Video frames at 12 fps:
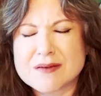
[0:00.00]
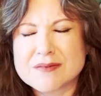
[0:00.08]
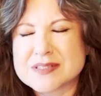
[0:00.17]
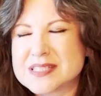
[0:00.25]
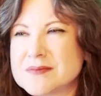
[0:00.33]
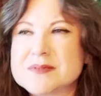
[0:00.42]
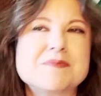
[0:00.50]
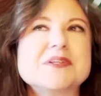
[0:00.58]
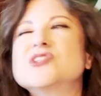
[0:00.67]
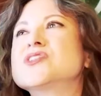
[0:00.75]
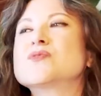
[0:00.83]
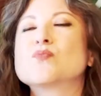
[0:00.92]
seem to be
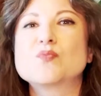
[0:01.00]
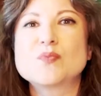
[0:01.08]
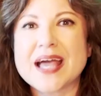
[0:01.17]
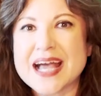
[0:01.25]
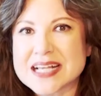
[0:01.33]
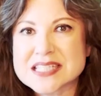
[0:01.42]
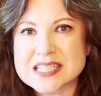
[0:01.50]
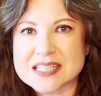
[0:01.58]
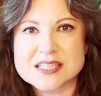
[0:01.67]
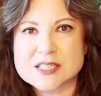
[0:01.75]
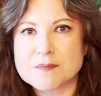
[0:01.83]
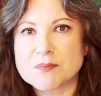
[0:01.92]
just
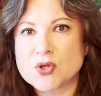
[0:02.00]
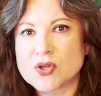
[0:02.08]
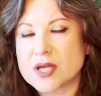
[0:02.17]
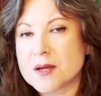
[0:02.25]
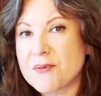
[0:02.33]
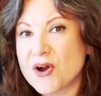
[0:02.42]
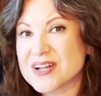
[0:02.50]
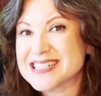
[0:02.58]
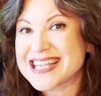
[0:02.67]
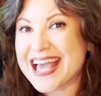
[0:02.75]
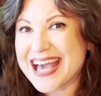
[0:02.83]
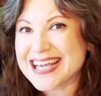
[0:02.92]
excellent at pulling apart
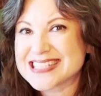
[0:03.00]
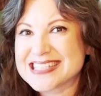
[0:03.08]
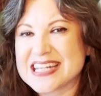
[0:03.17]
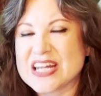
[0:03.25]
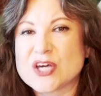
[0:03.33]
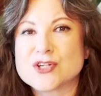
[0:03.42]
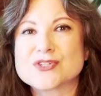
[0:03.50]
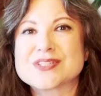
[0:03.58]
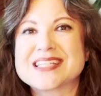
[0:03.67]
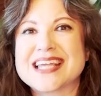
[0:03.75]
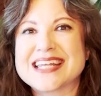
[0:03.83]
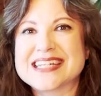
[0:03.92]
text and
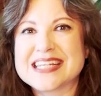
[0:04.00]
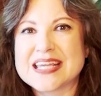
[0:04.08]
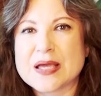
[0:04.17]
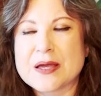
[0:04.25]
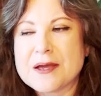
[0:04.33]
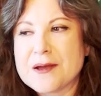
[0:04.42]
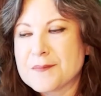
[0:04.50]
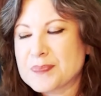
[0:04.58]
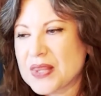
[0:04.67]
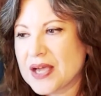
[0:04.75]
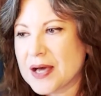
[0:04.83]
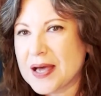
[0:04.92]
understanding
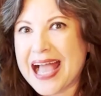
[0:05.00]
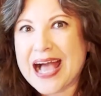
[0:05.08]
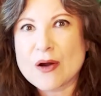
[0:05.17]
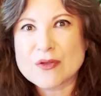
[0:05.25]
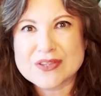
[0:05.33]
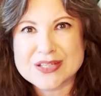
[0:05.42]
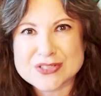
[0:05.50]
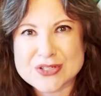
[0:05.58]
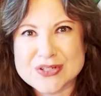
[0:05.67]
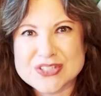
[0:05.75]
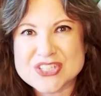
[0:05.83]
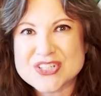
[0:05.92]
how things are
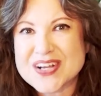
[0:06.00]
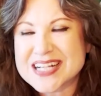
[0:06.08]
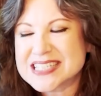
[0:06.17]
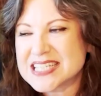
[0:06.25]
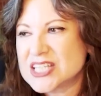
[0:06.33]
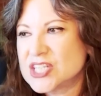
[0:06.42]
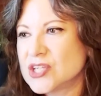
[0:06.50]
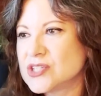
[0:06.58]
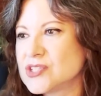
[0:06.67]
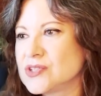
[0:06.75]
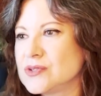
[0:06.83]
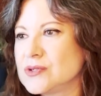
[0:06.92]
constructed
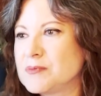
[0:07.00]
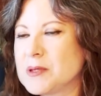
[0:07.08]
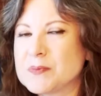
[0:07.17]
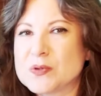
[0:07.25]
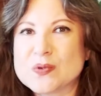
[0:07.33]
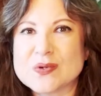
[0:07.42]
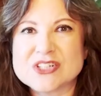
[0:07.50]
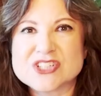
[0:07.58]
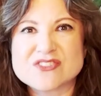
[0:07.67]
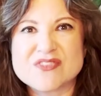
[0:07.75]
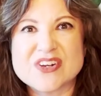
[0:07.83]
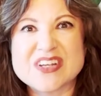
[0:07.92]
to people who are
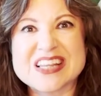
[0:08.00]
just very